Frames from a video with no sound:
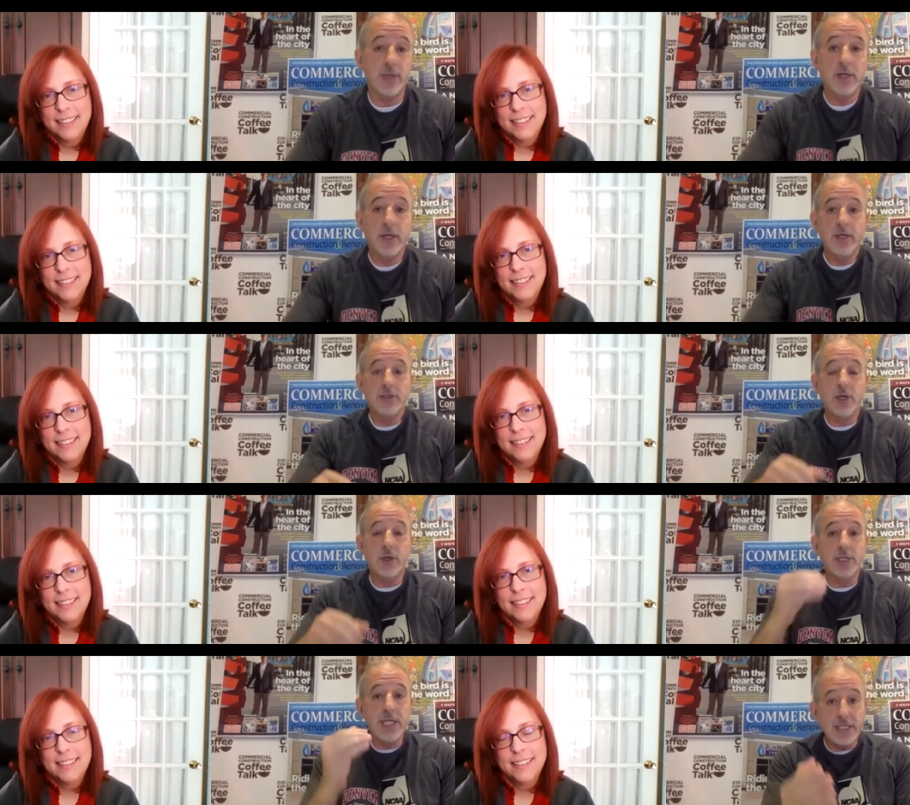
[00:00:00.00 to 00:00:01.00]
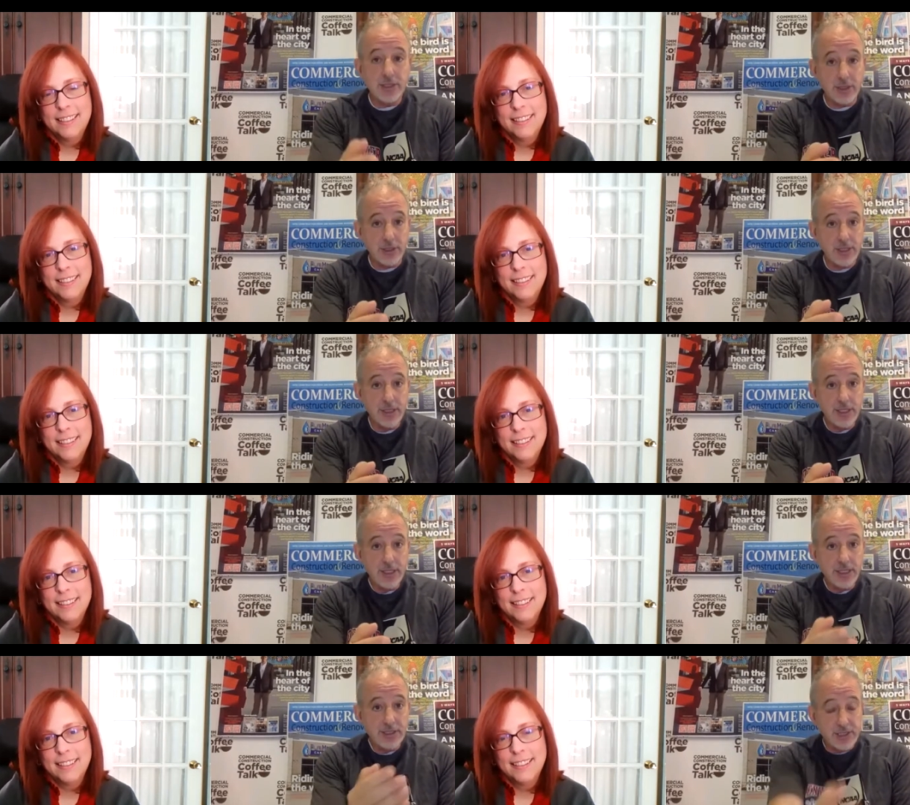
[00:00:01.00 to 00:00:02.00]
Speaker 1: well. So, Leslie,
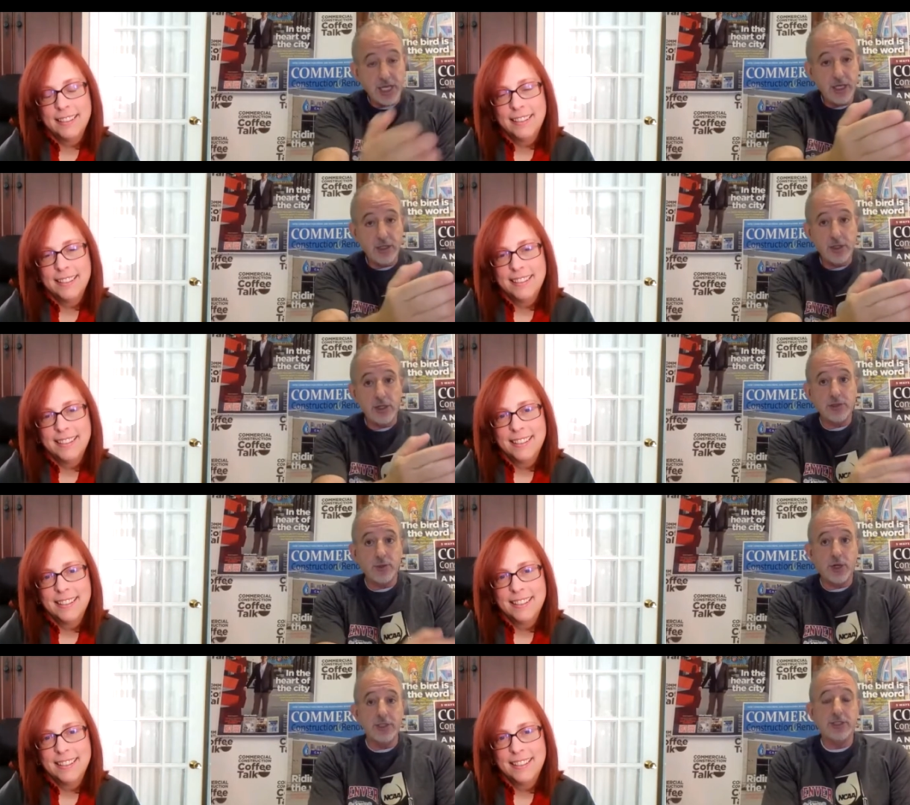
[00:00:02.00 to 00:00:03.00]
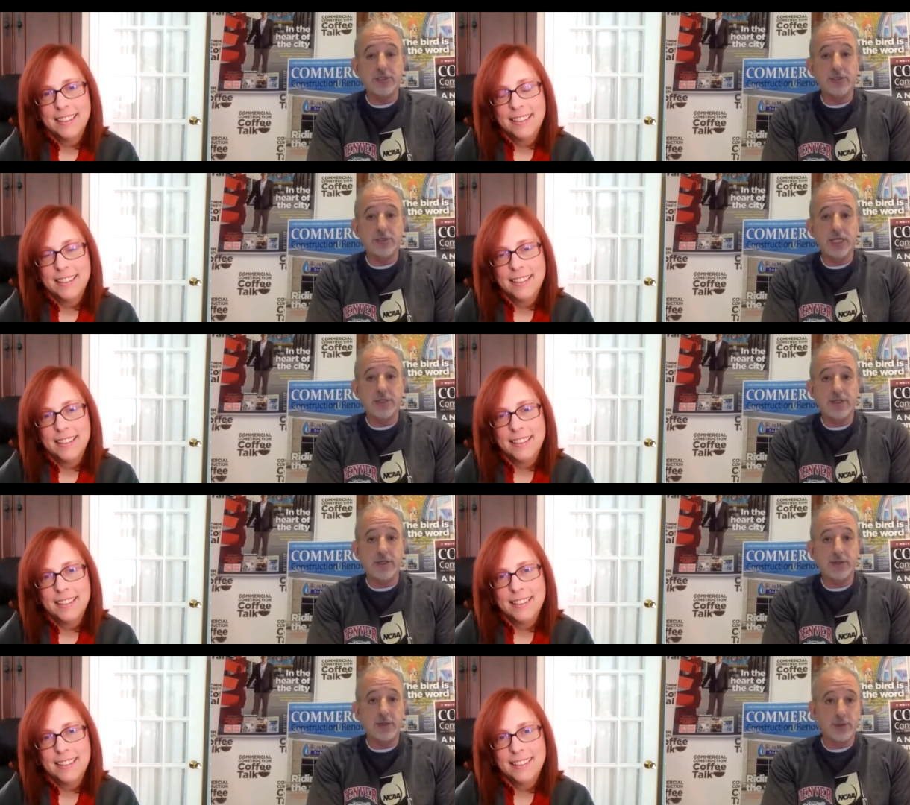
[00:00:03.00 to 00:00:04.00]
say hello to our listeners out
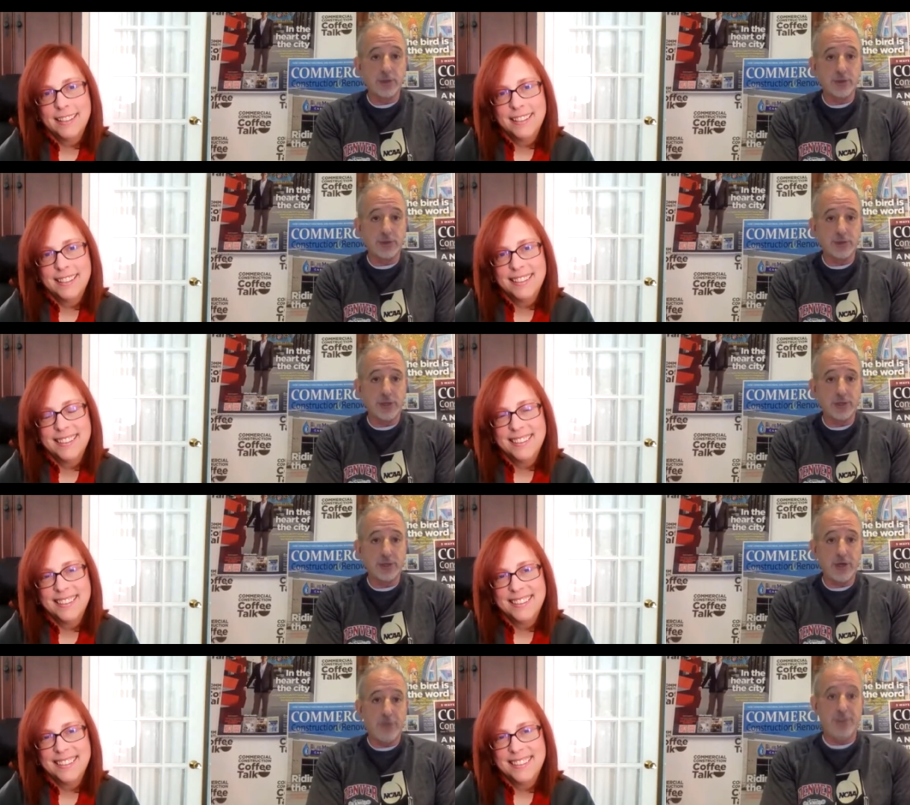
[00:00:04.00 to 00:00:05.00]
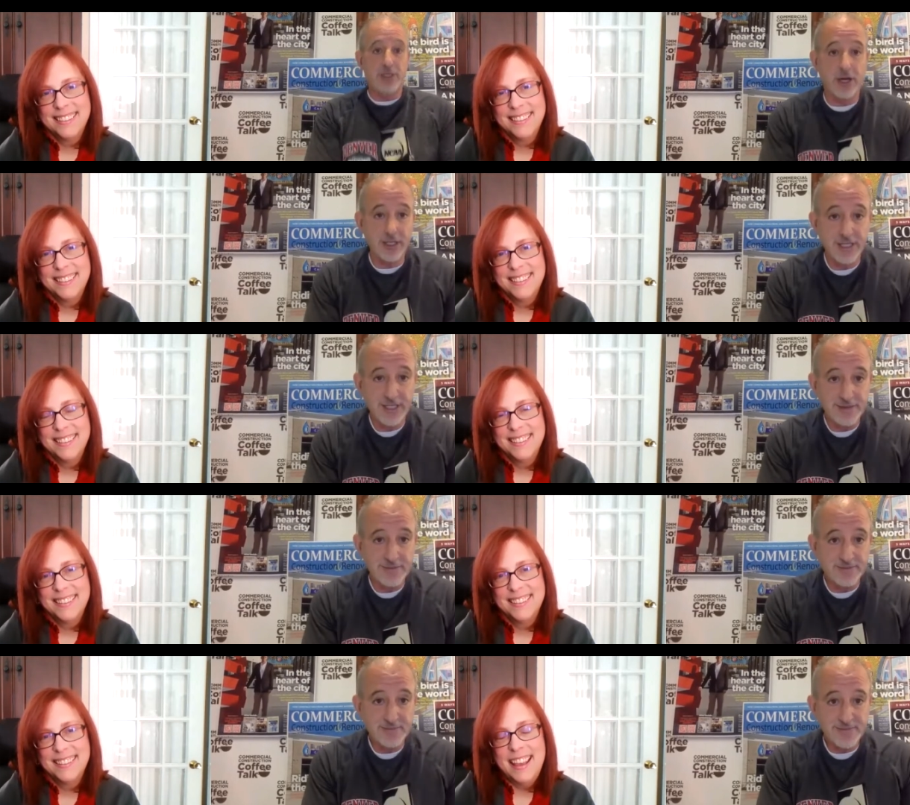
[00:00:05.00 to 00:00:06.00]
there Commercial Construction Coffee Talk.
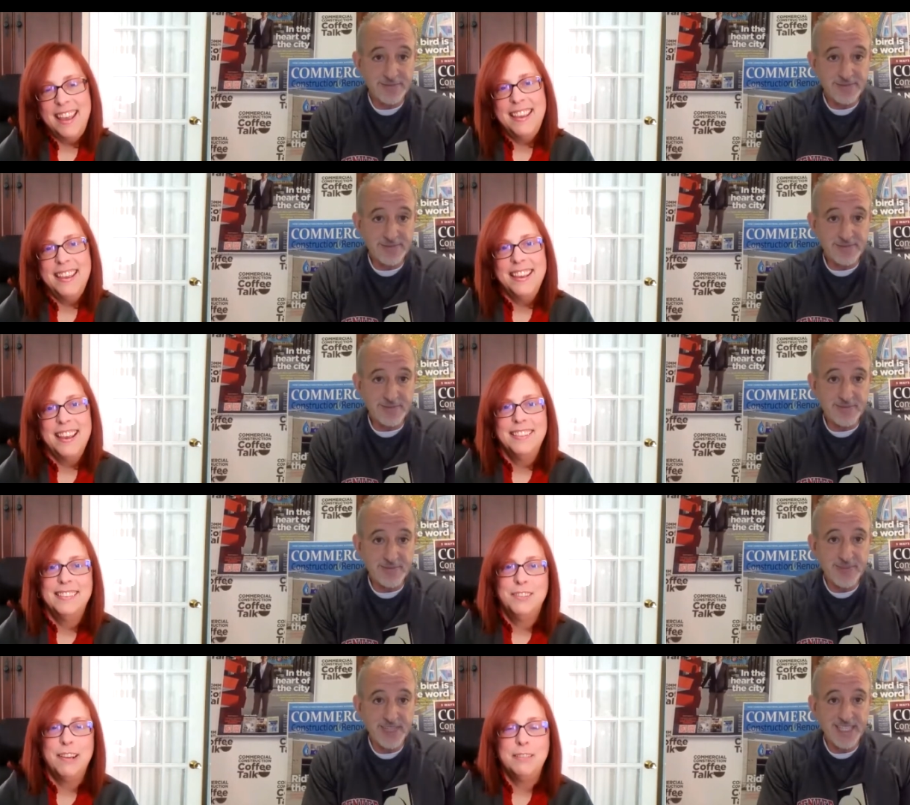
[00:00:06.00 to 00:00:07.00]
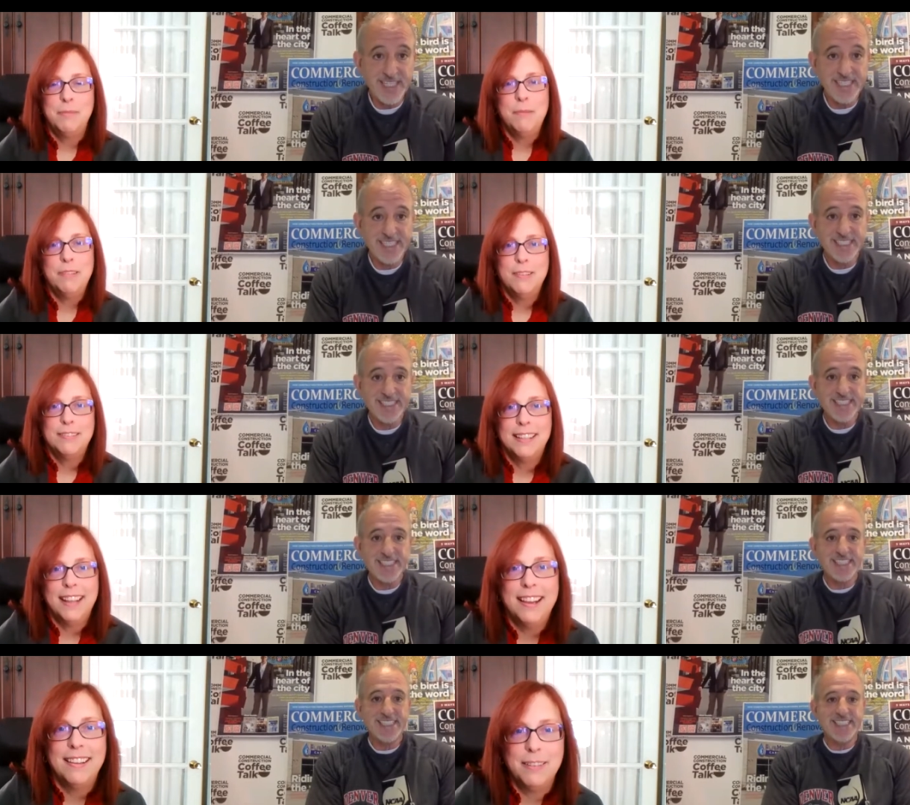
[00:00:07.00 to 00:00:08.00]
Speaker 2: Hey, it's great to be with you
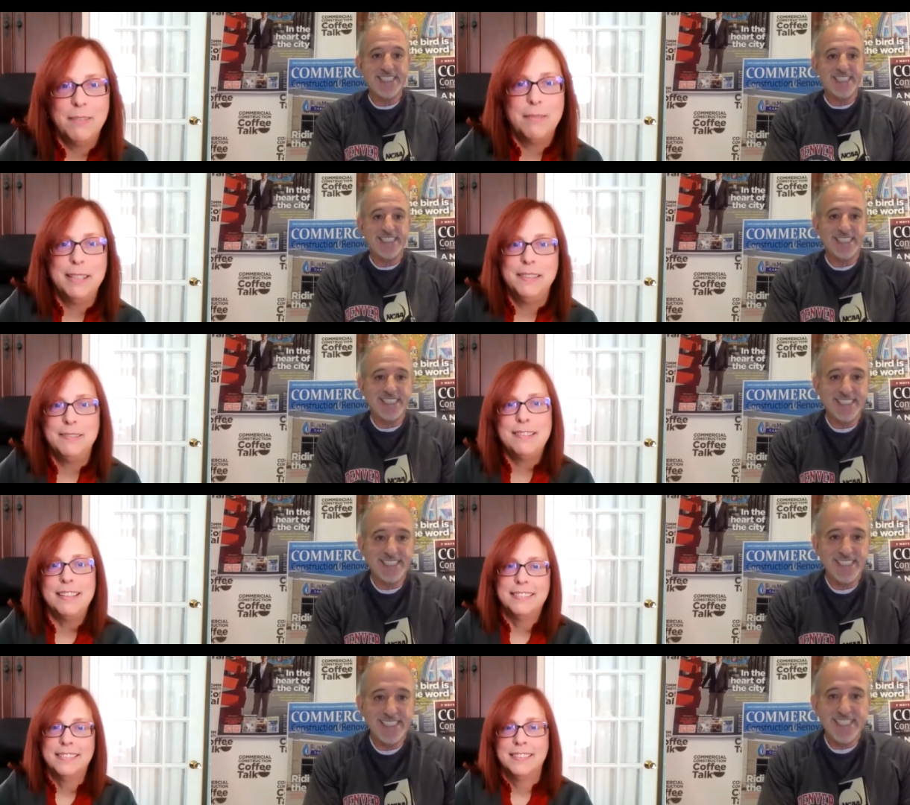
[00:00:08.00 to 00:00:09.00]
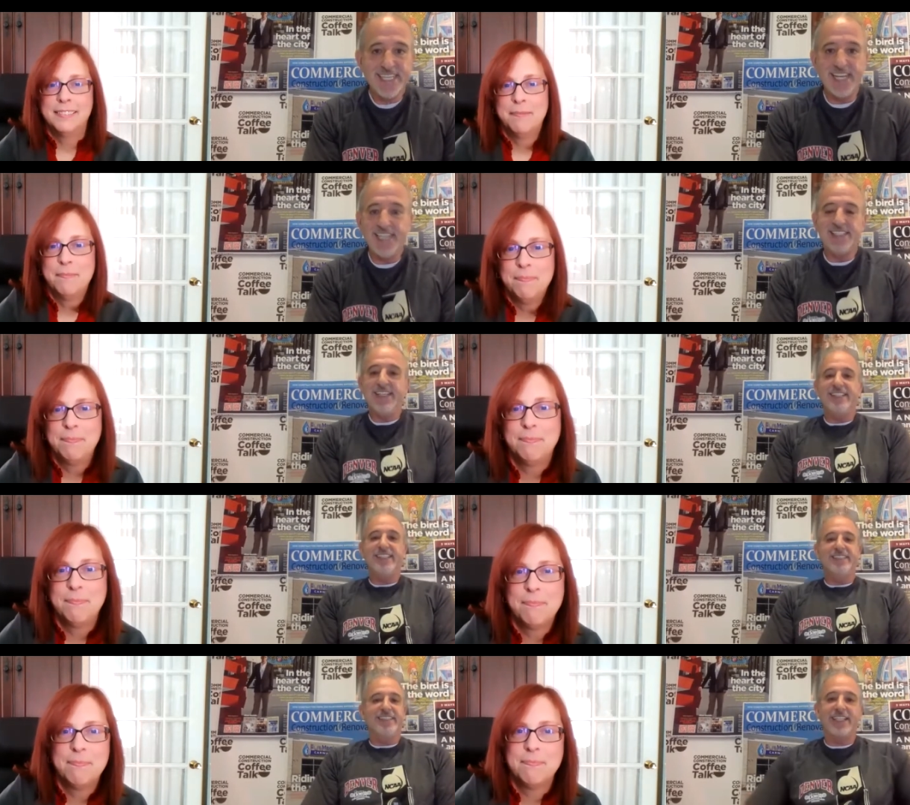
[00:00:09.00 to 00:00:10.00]
today. How's everybody doing?
Speaker 1: Hey,
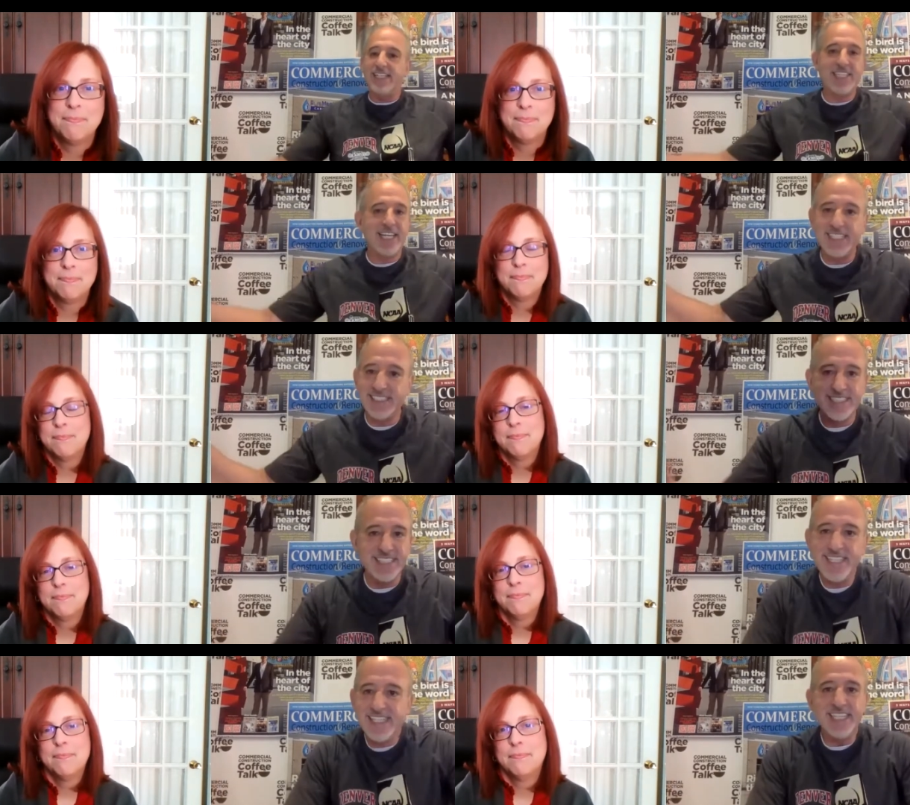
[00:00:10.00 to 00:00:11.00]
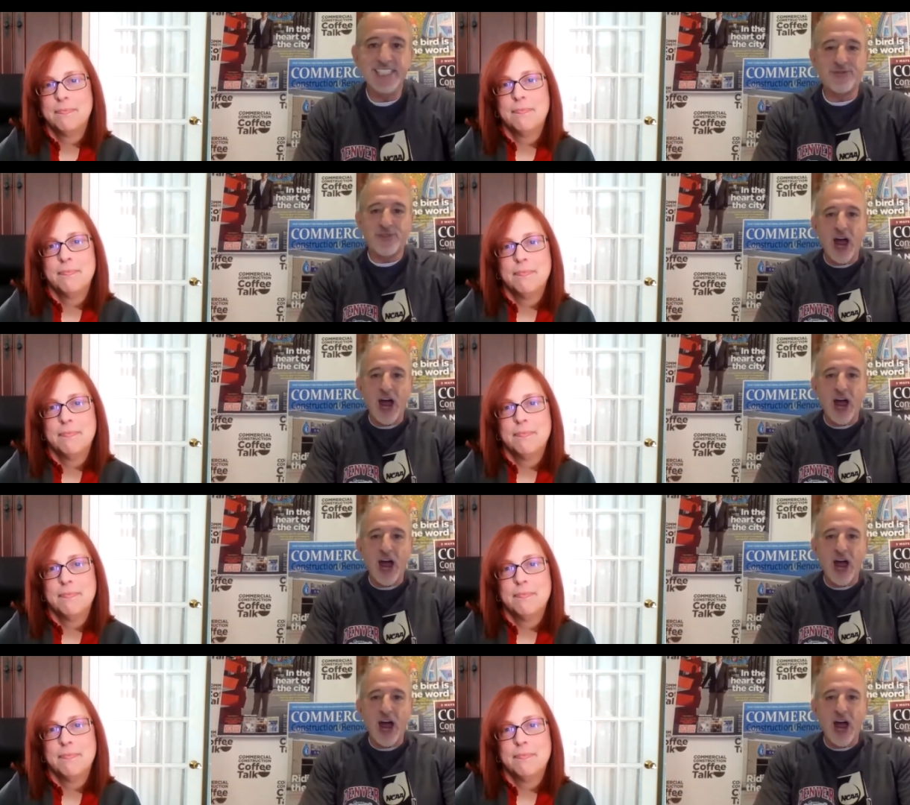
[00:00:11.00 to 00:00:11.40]
you know, like I said, it's uh, it's